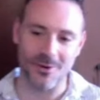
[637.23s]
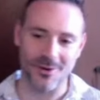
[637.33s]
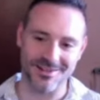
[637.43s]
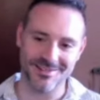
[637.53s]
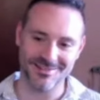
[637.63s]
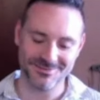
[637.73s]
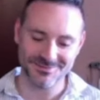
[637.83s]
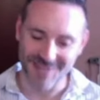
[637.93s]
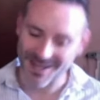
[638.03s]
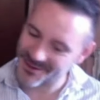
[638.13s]

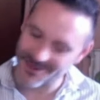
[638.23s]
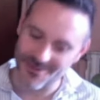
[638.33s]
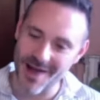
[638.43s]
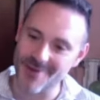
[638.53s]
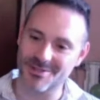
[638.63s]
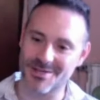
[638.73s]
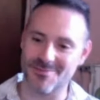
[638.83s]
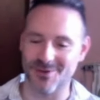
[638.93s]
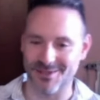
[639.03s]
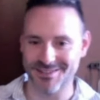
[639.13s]
I don't know
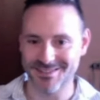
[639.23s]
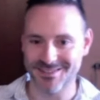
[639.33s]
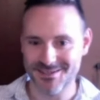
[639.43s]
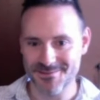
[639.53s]
why I would say Poland.